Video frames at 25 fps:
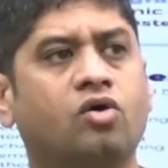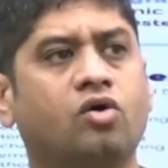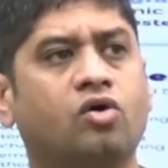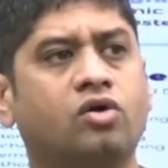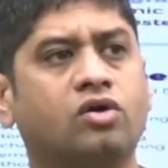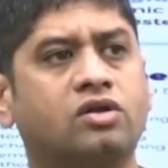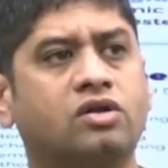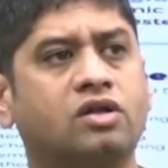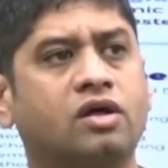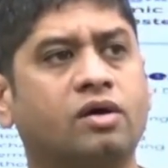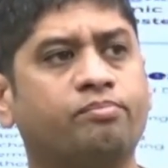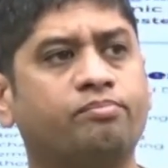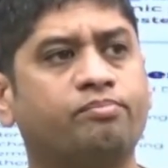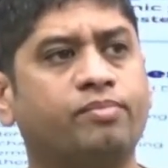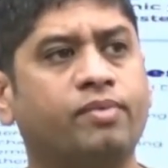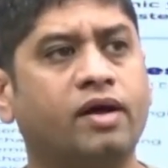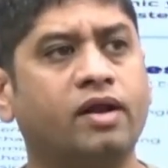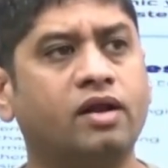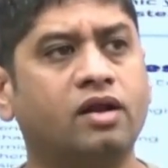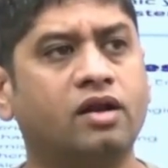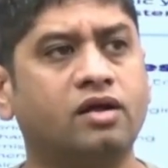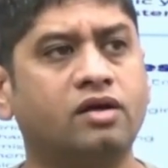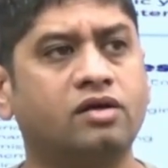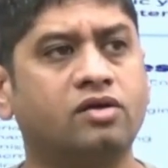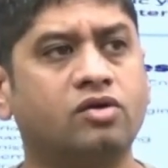on the
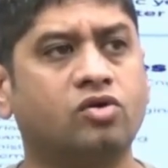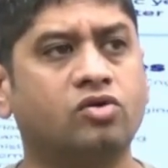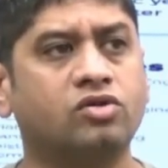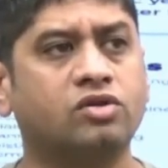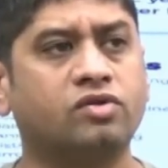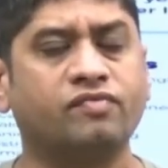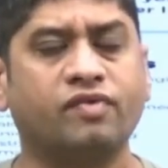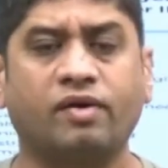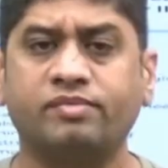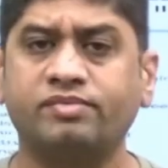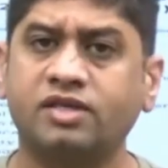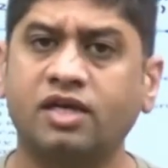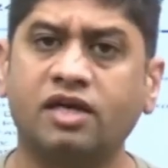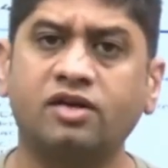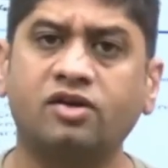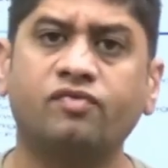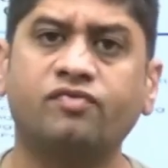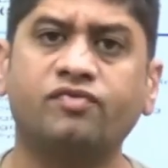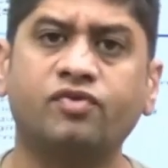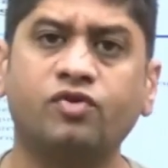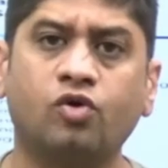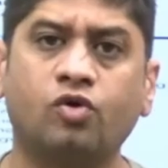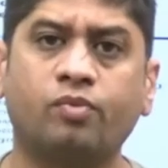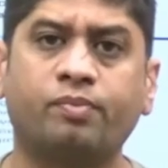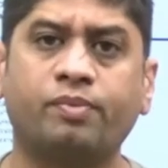pen, uh, on the website
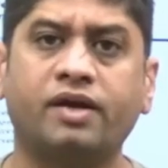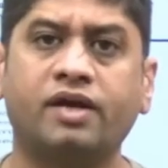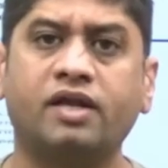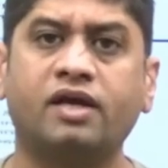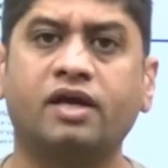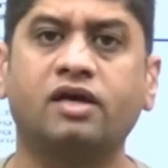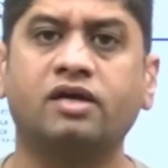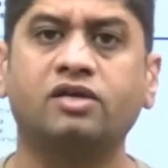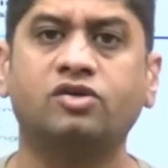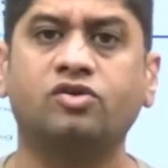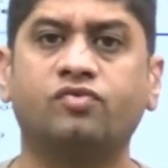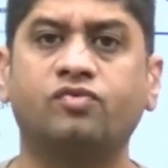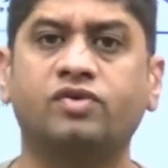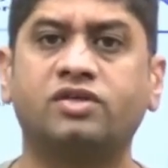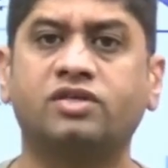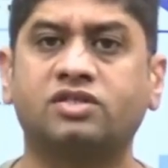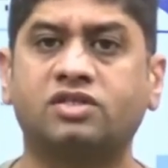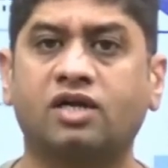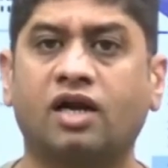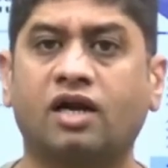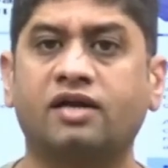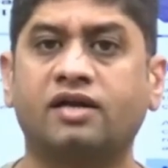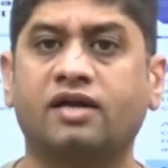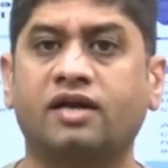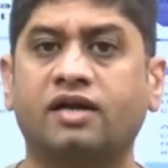of YourPedia, you will
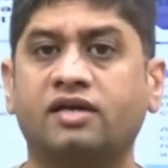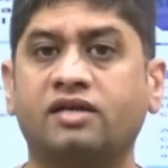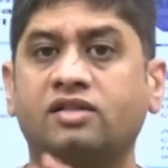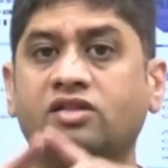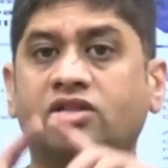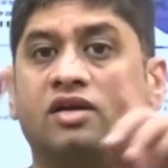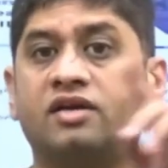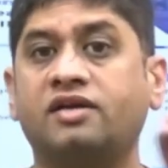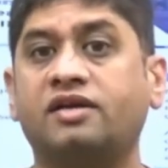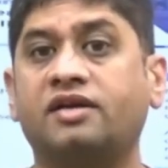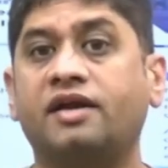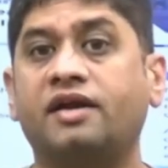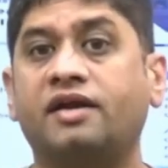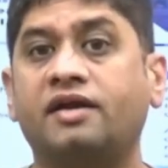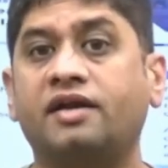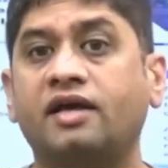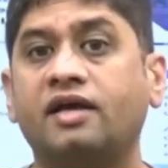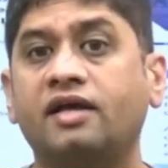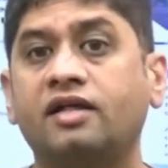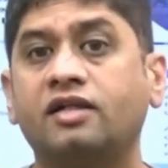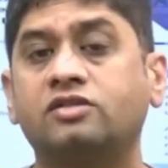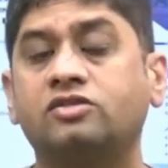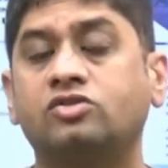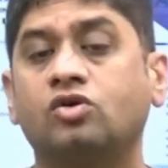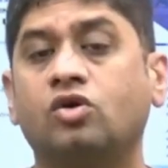start getting the
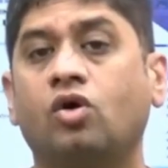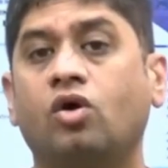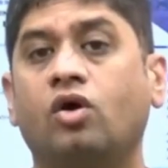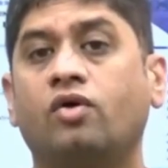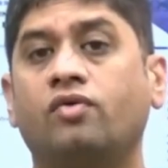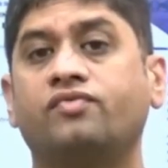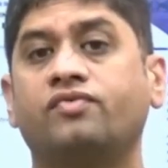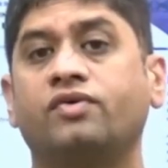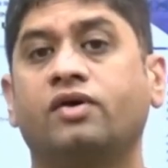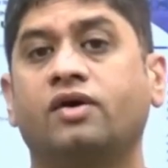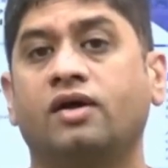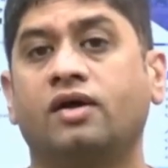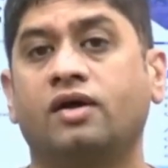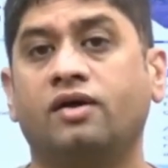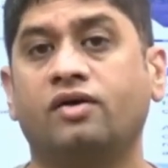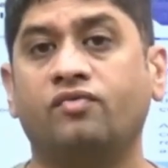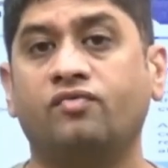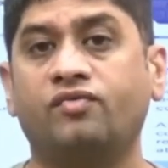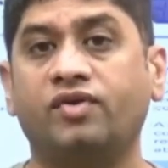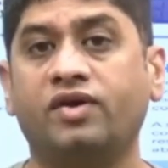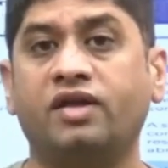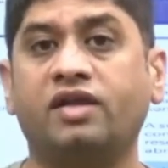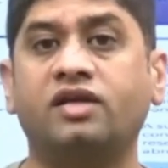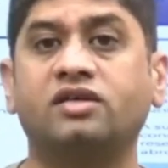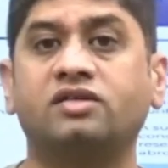details of
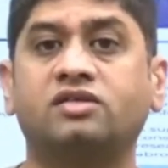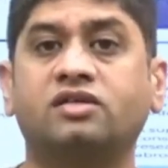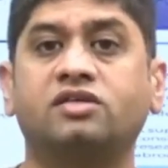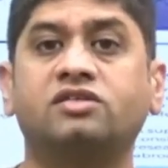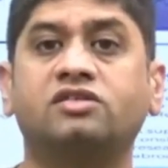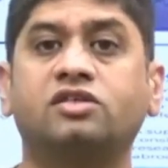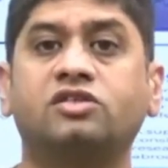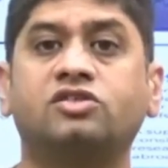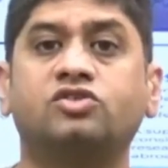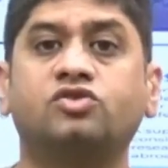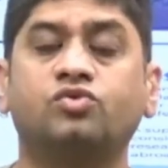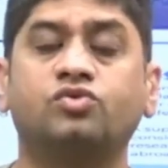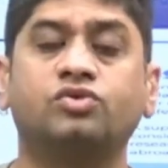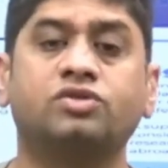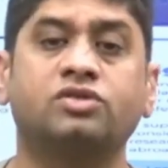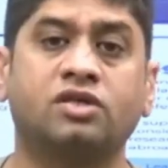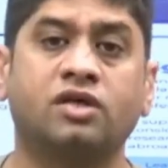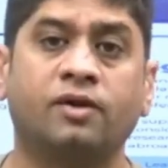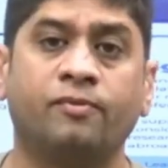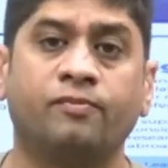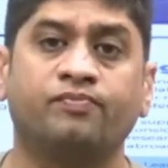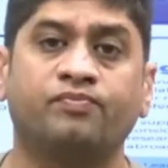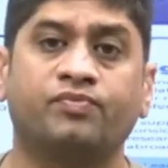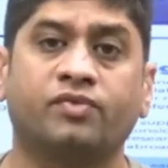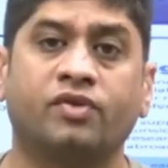various institutes
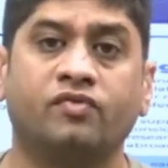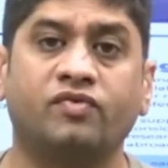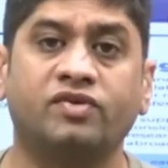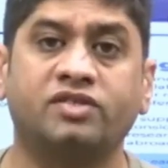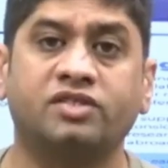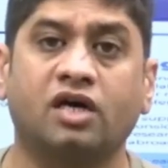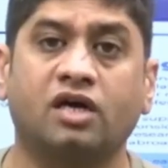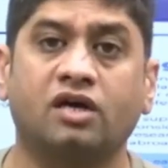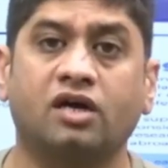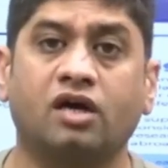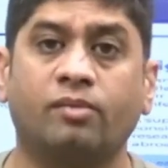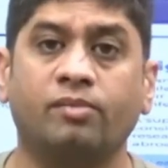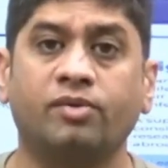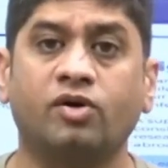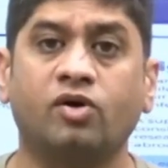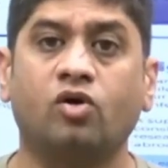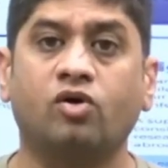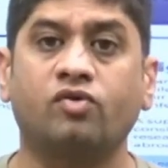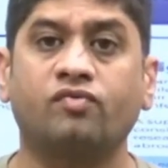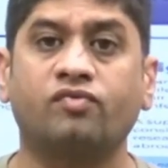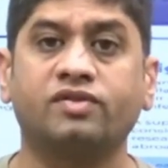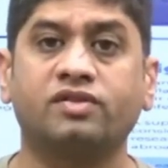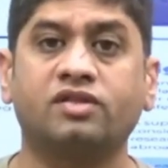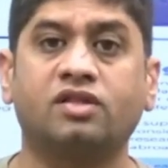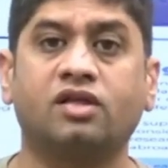which are coming
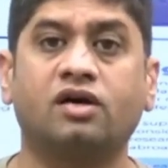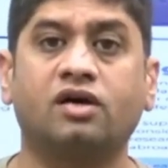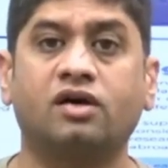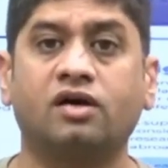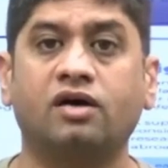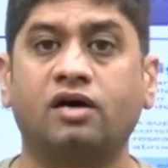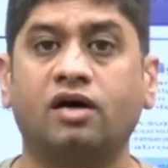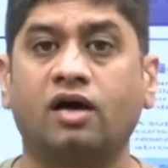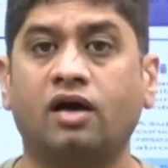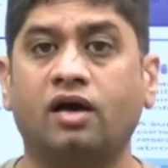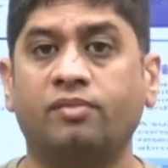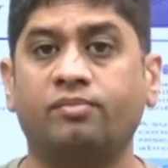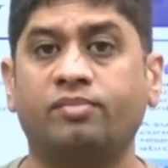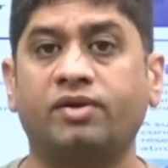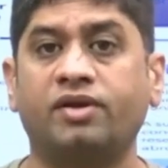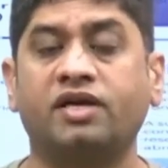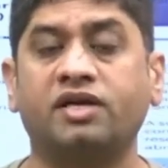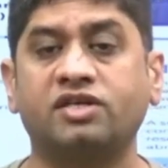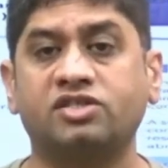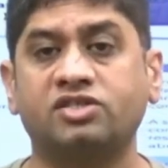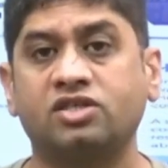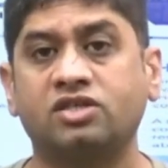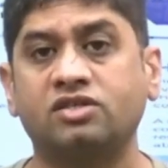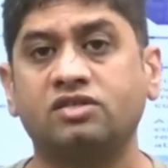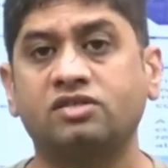out with the
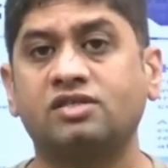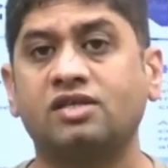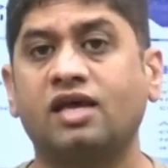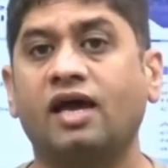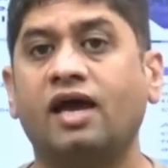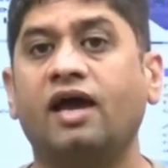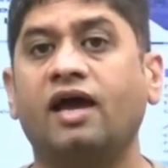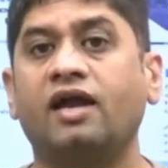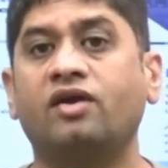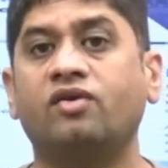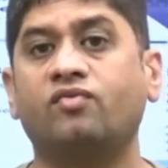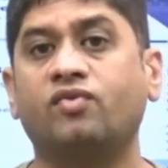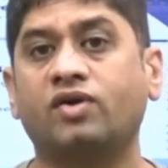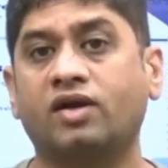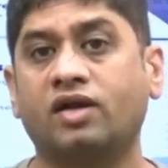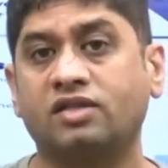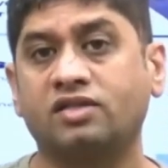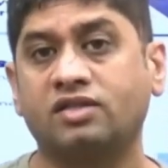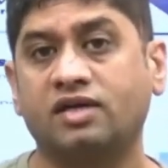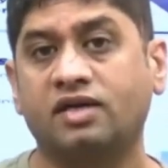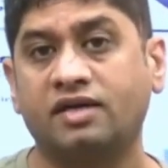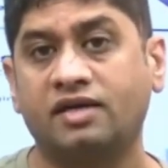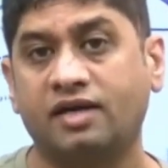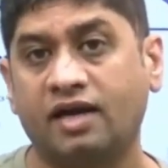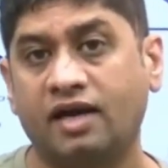applications and what are
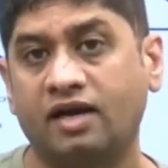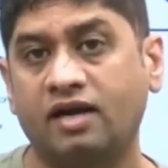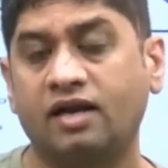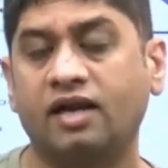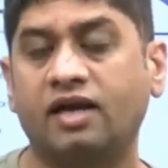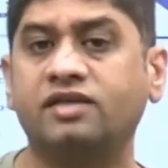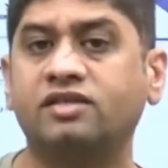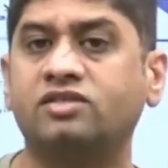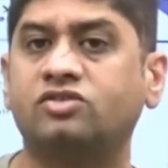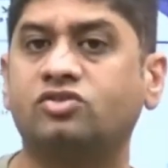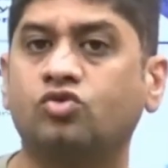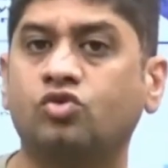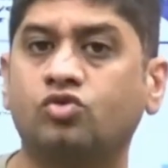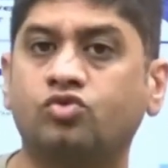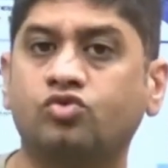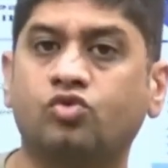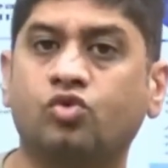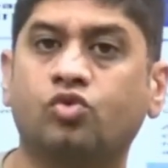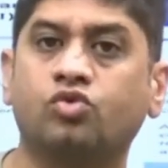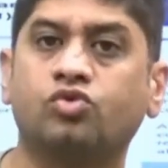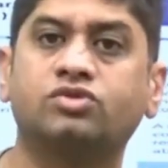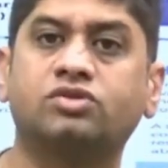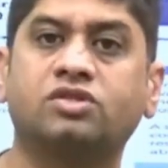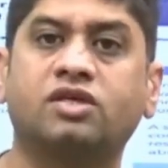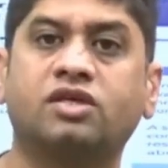the deadlines so
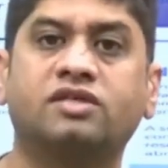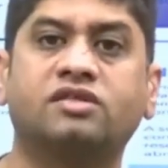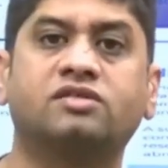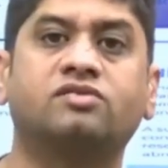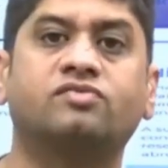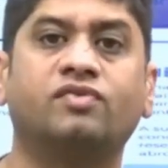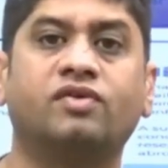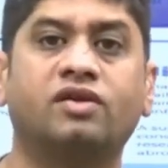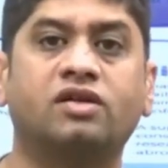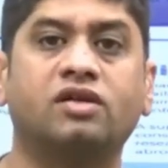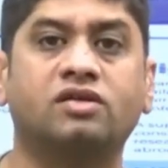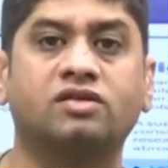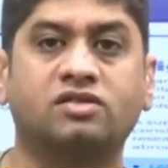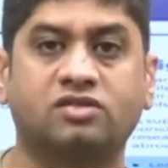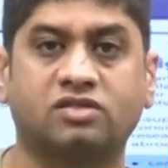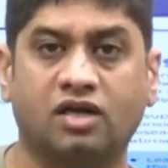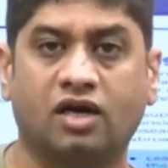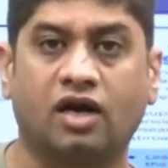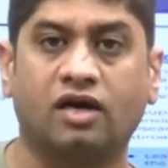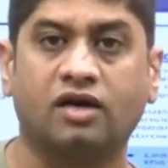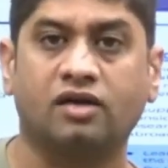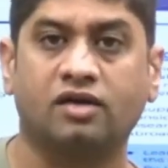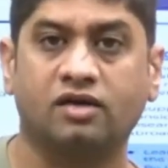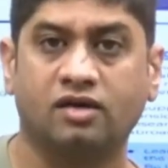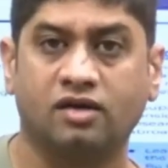those things will
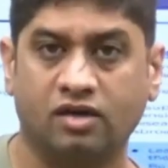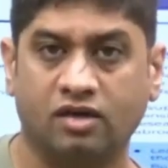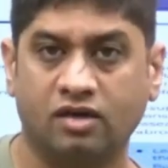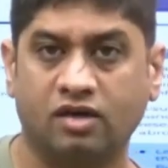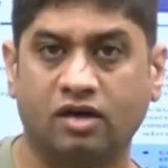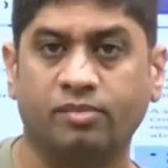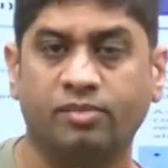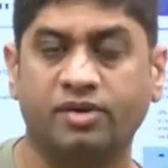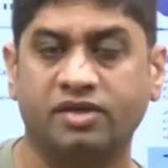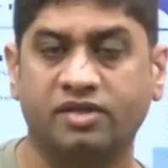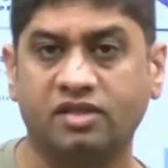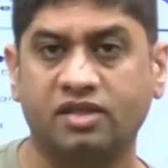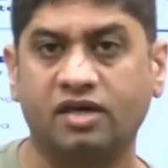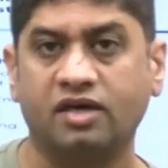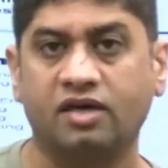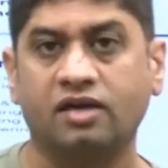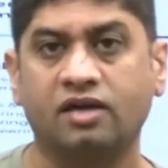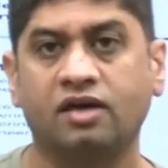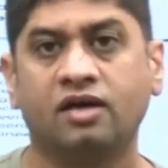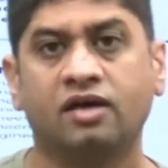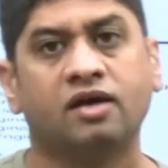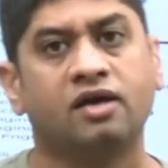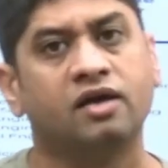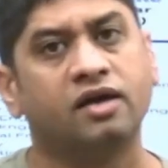start uh, coming there